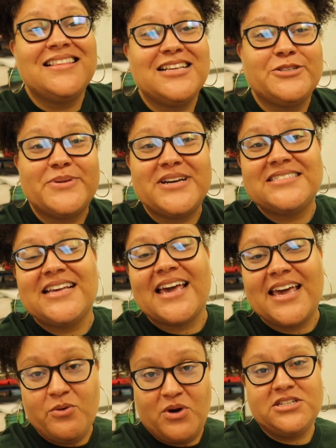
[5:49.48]
That's because I
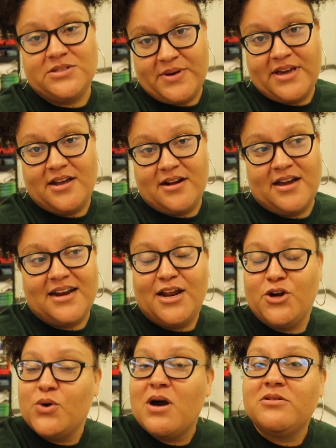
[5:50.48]
hate washing my hair, and I
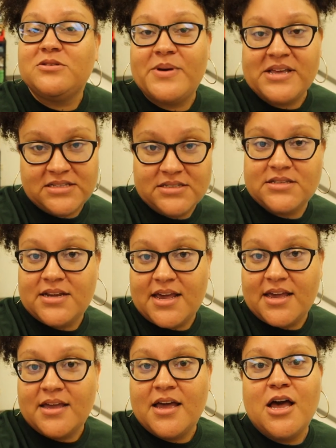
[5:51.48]
knew I was painting
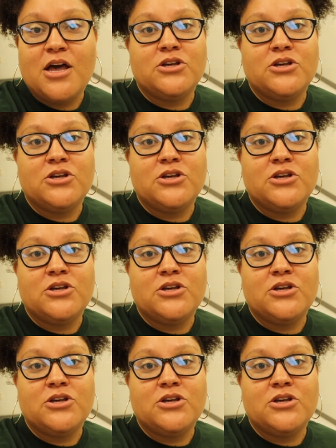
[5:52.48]
today,